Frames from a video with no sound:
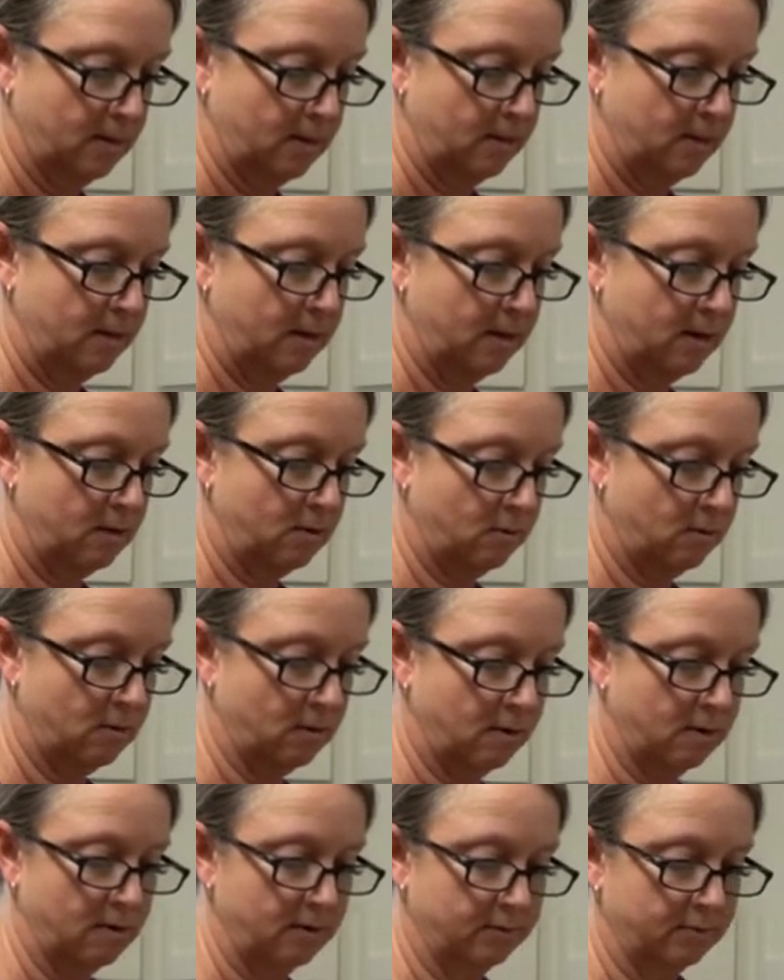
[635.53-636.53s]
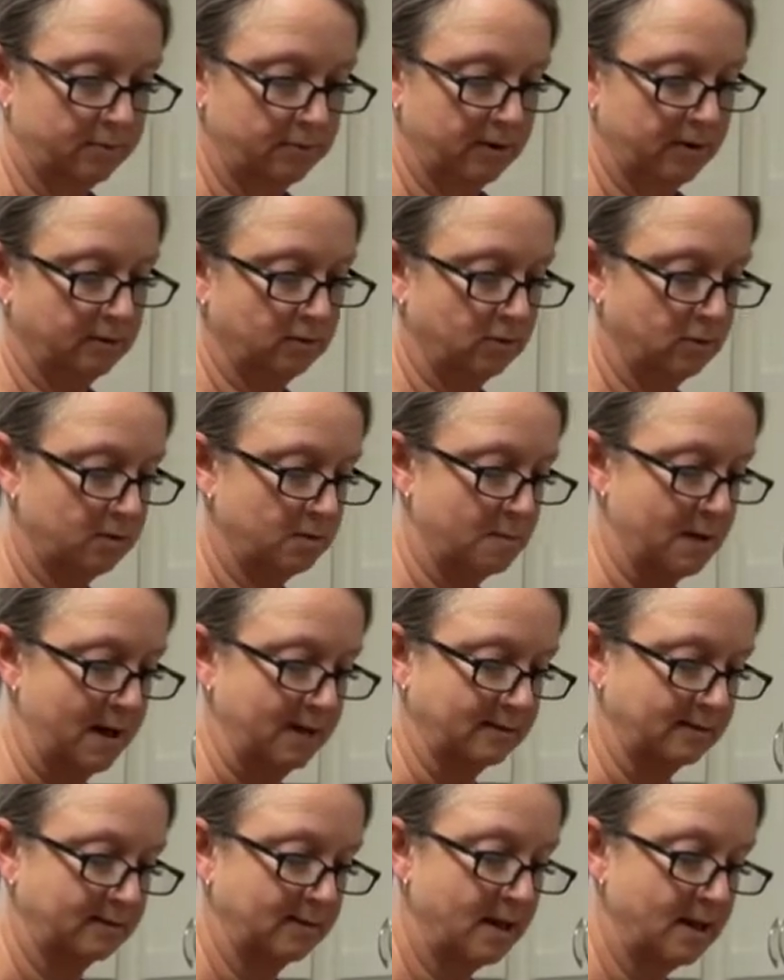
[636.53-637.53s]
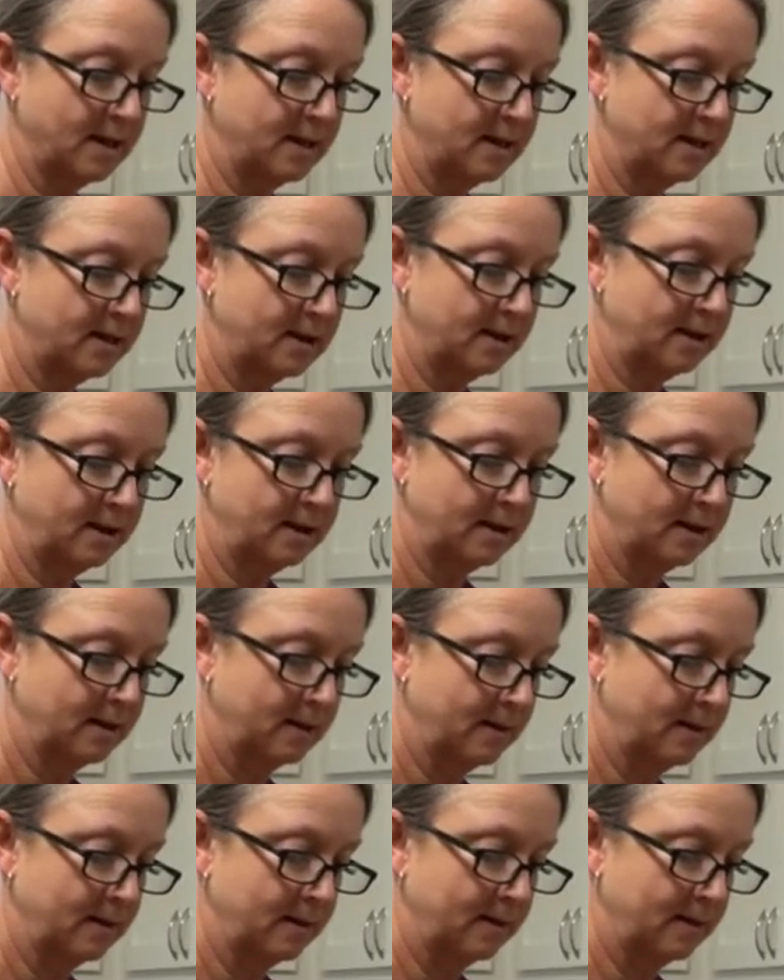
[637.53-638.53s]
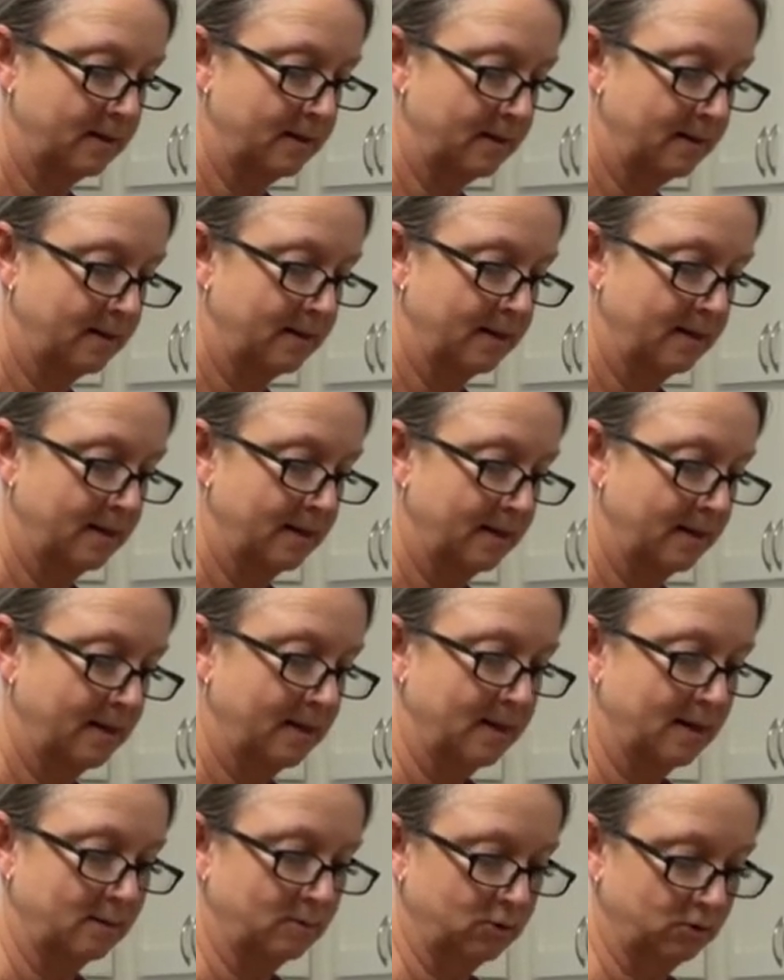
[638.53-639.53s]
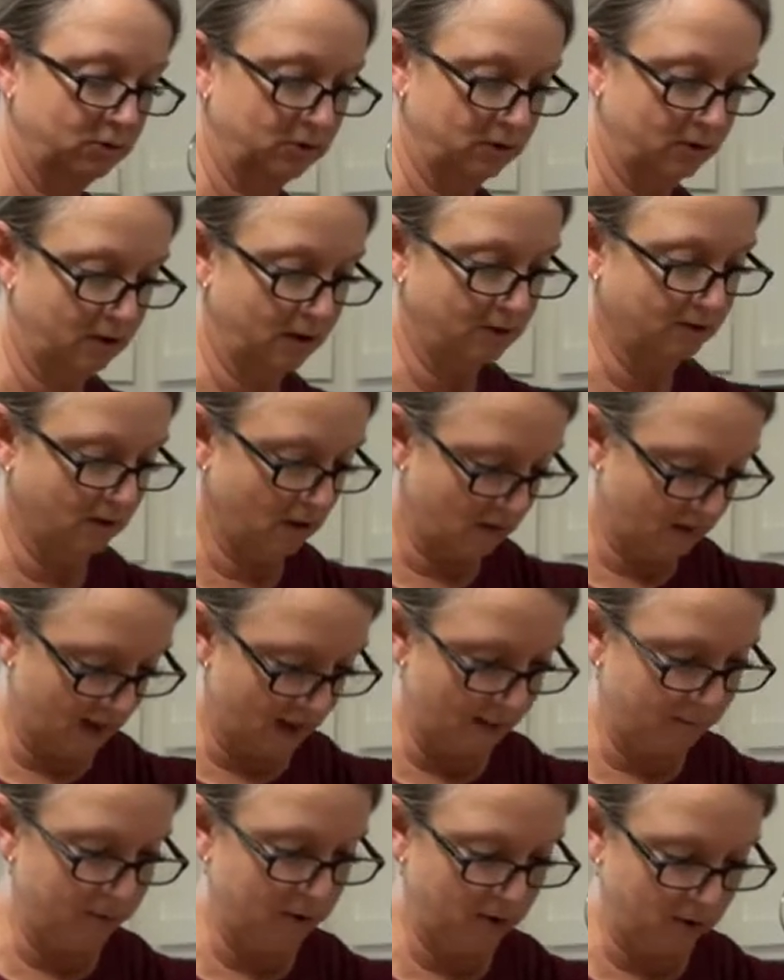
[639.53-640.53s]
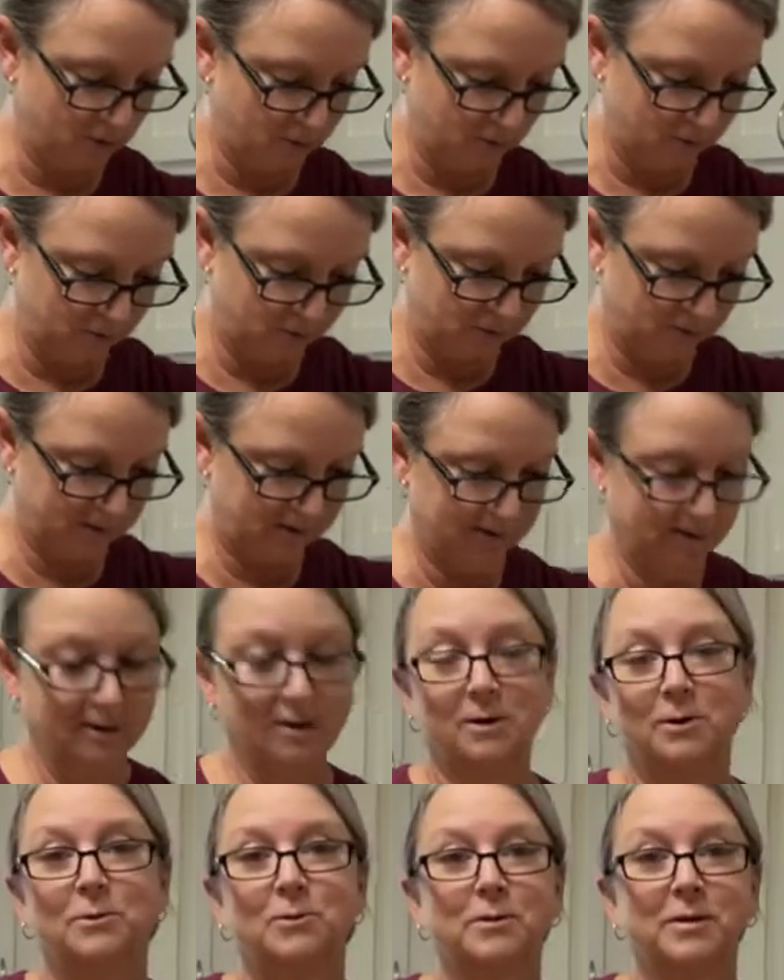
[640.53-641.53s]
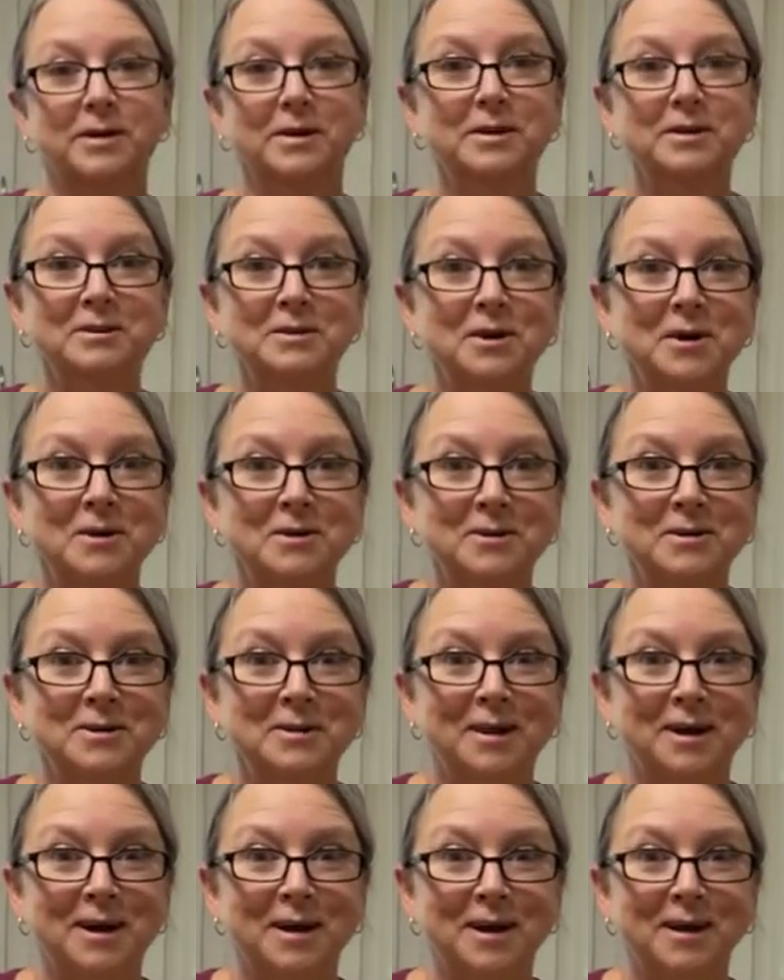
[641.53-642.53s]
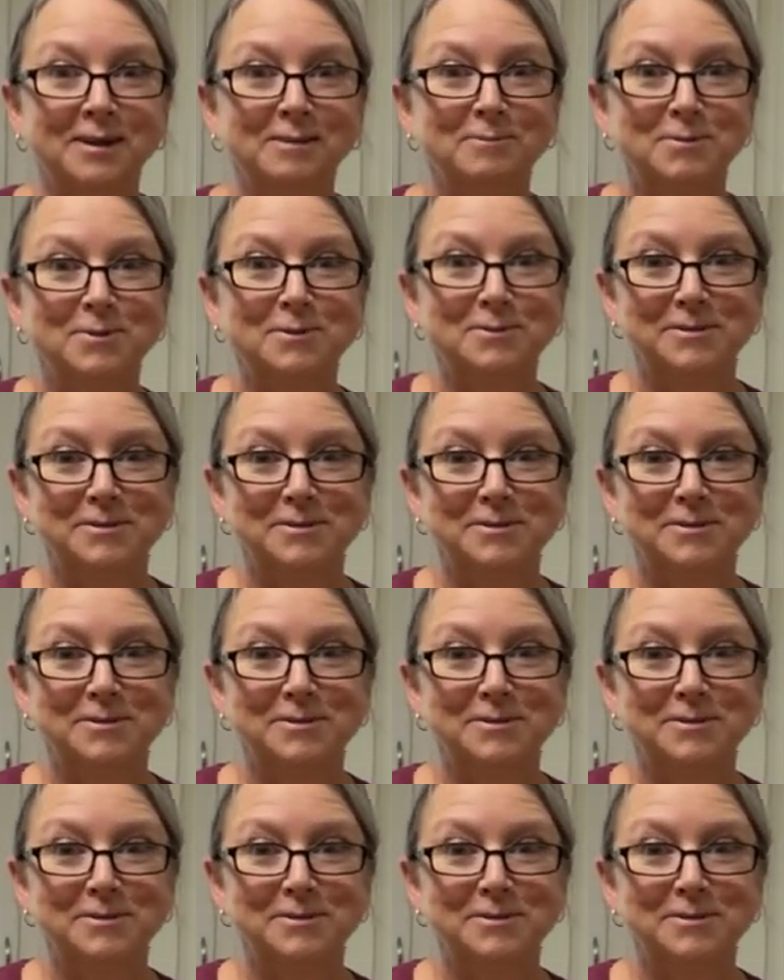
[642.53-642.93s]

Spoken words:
that are friends with my son, sure y'all saw the happy news. We're getting a daughter-in-law. I'm so